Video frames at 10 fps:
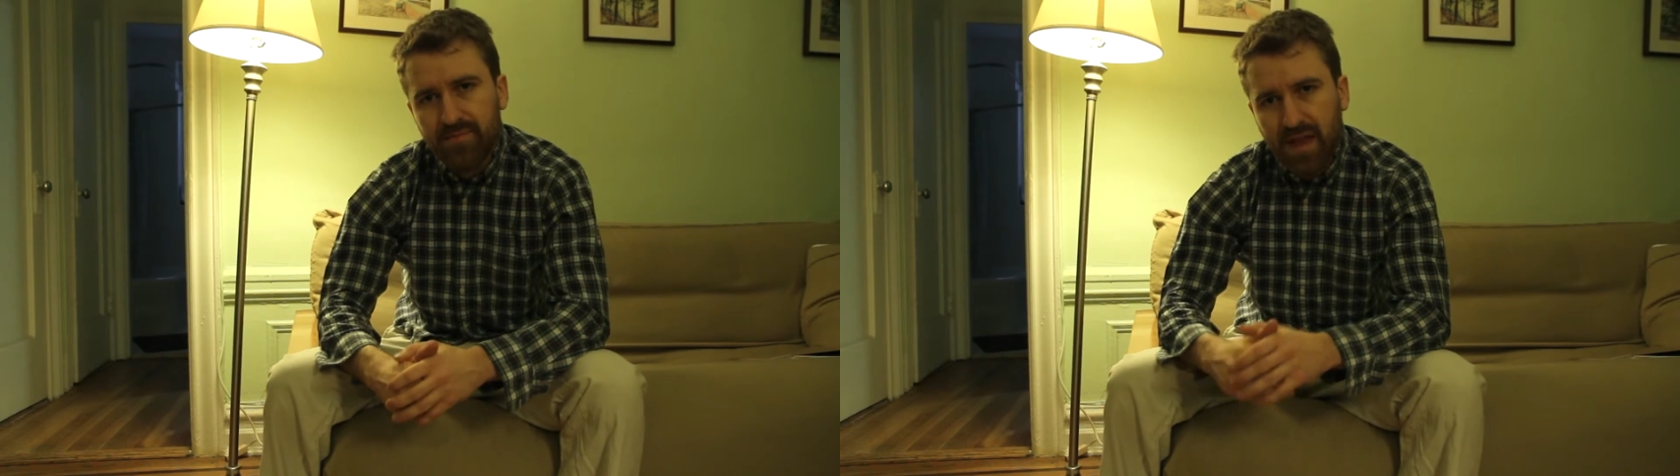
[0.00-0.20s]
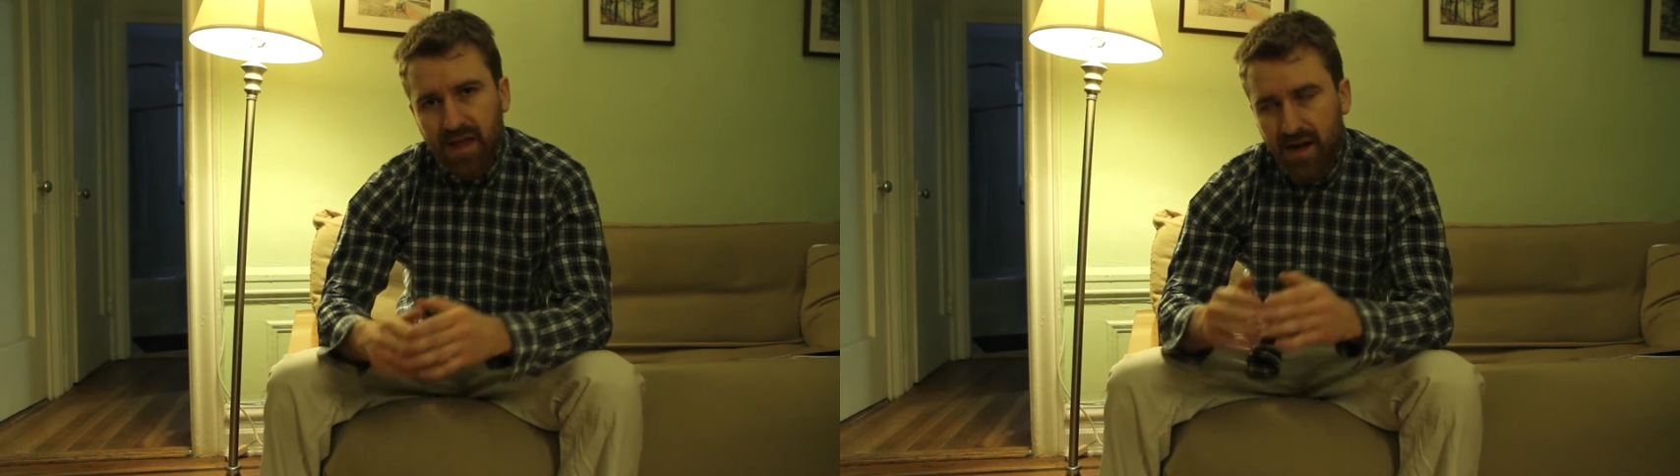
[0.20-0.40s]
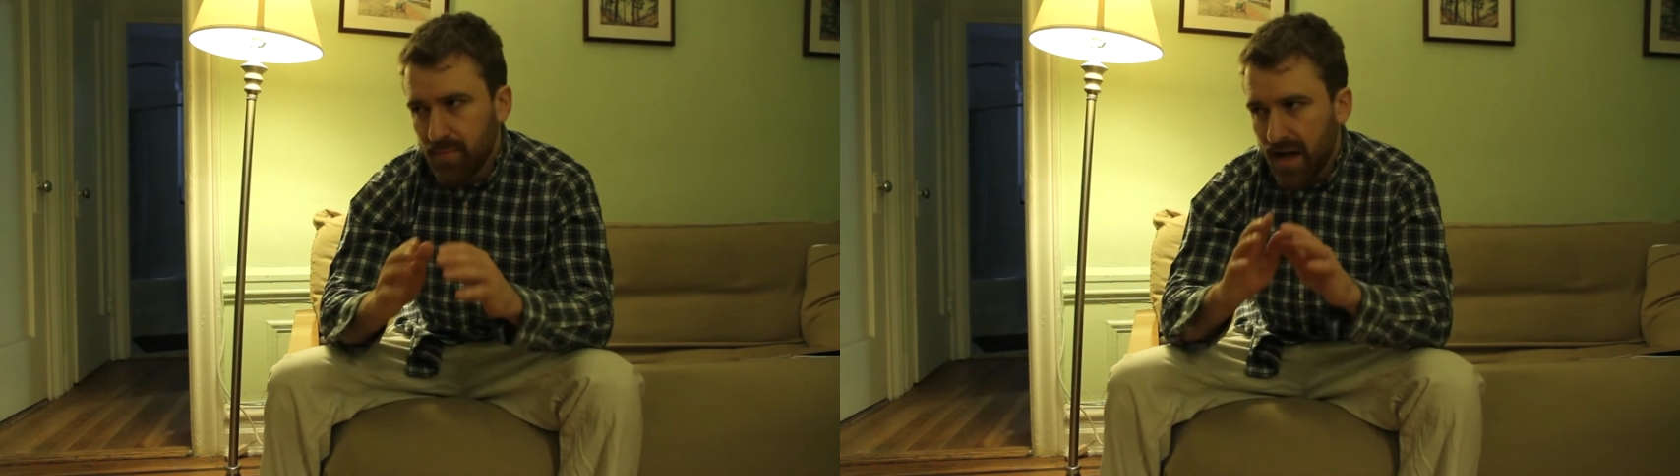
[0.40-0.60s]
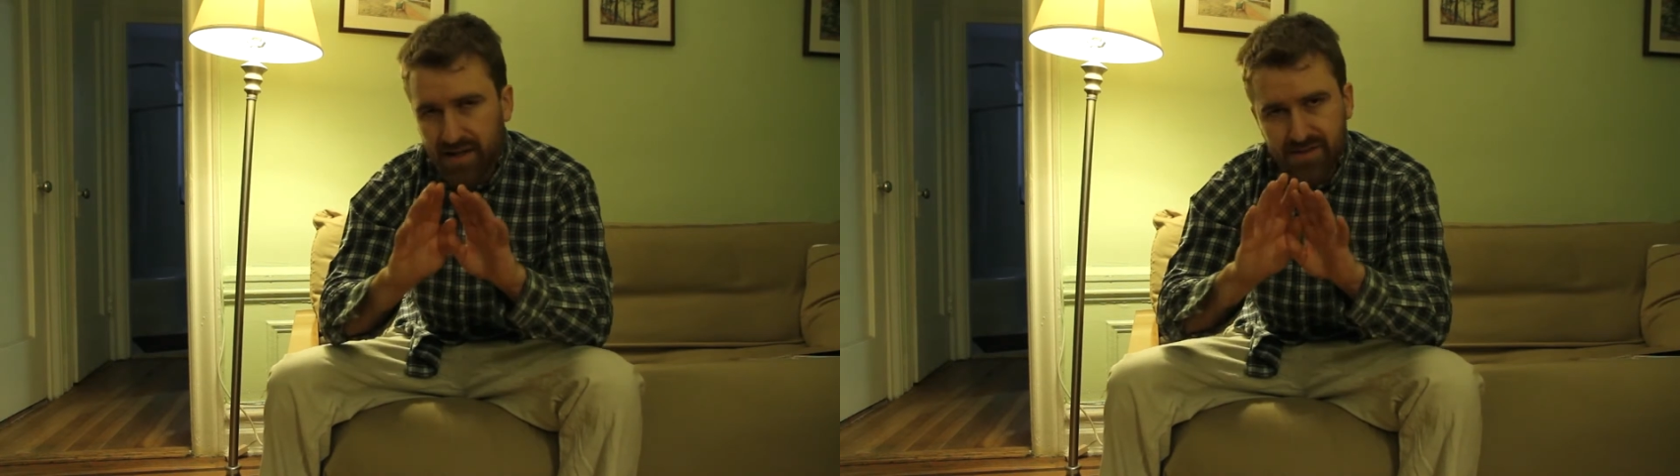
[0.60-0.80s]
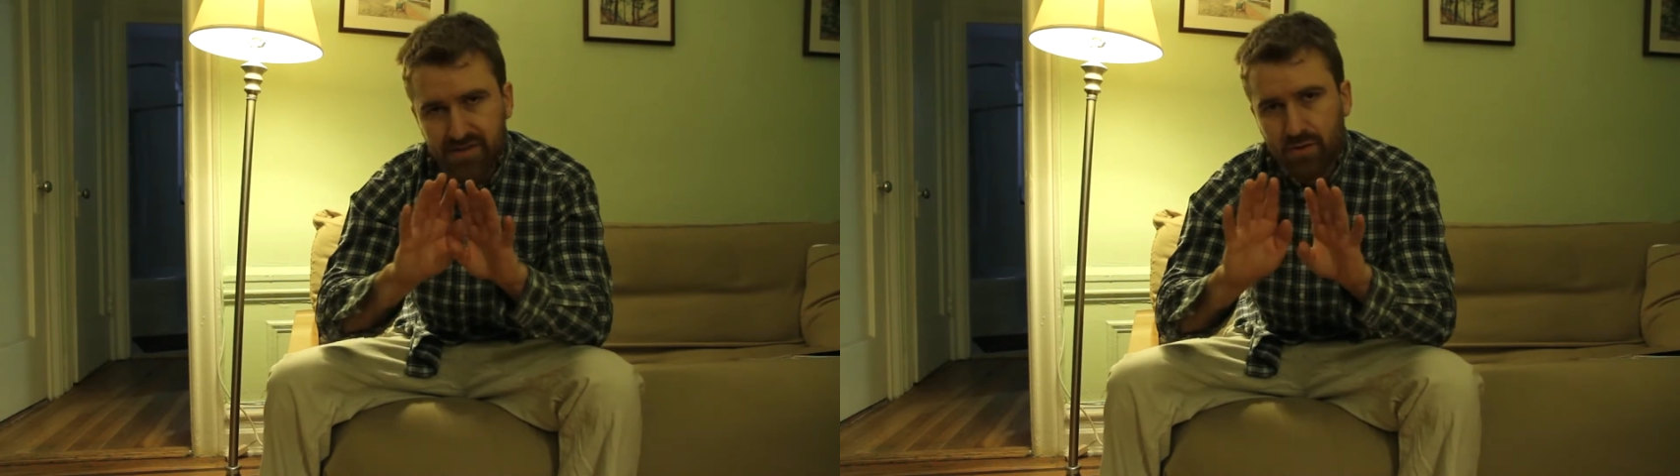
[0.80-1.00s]
And I
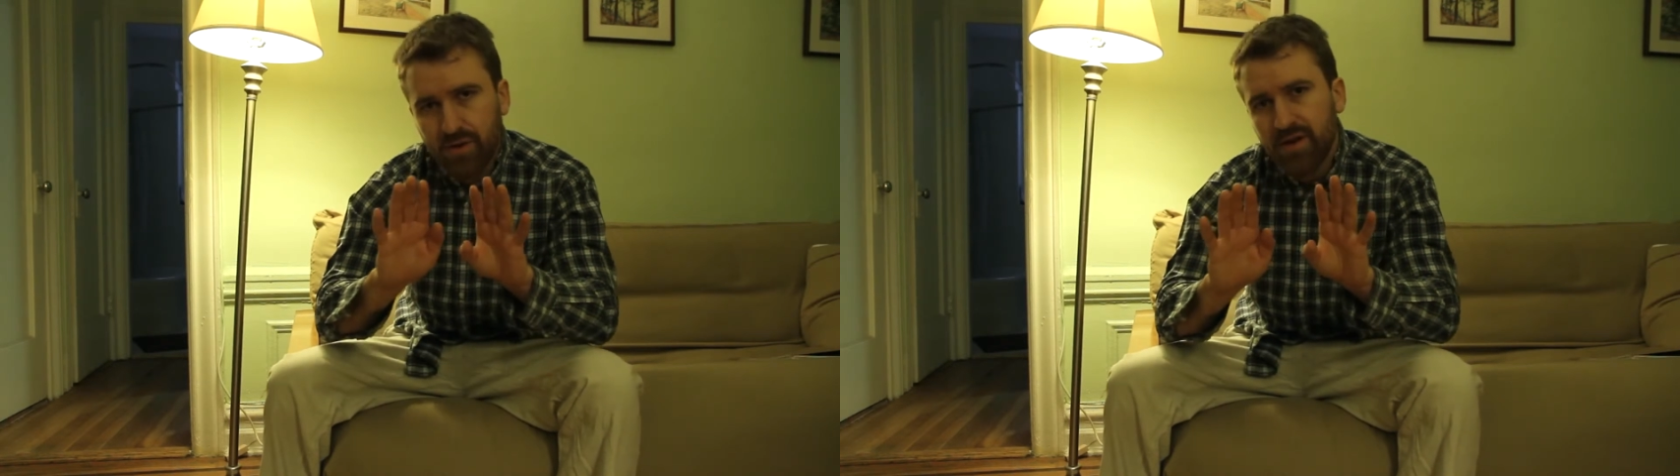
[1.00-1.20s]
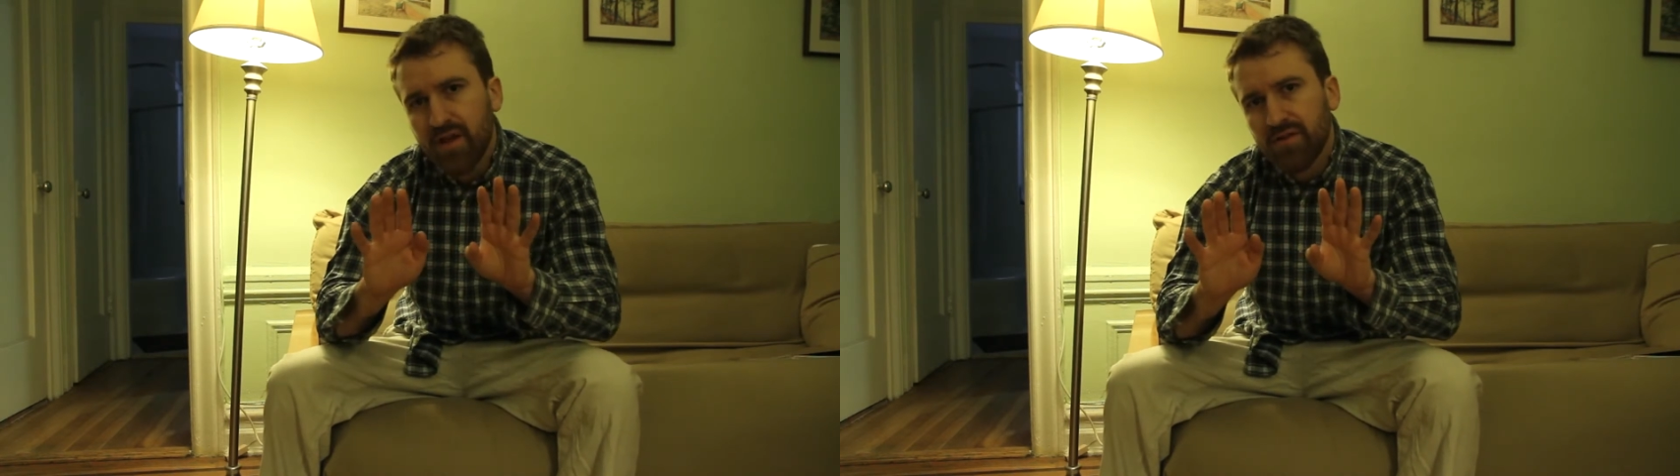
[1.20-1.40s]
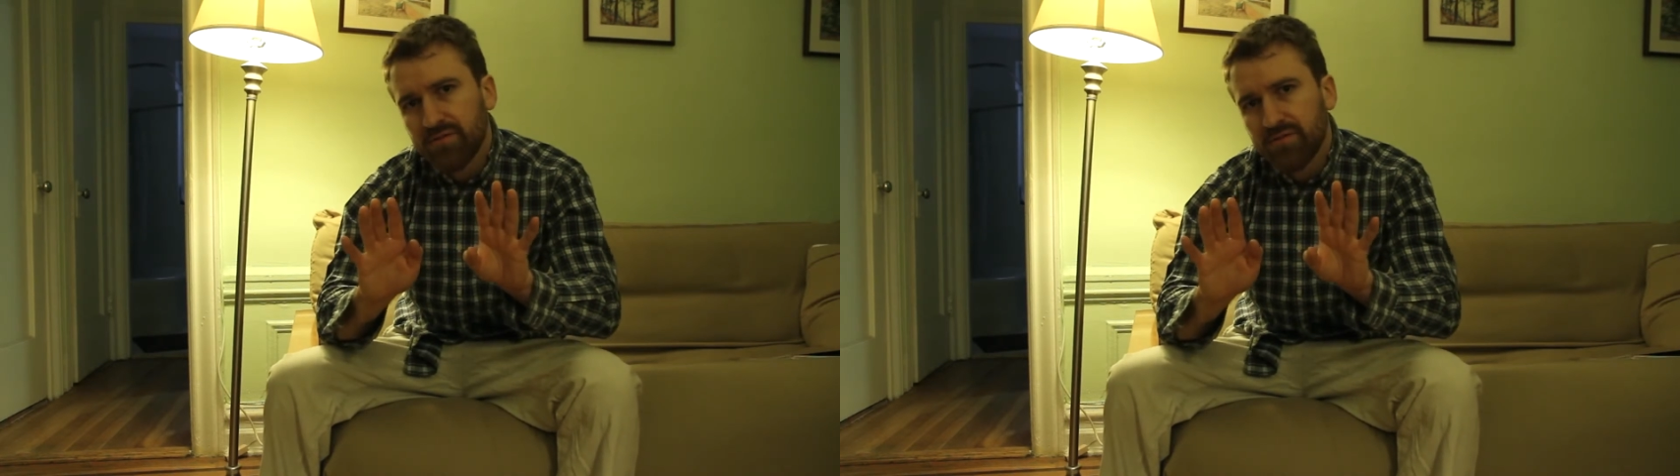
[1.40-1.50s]
passed through another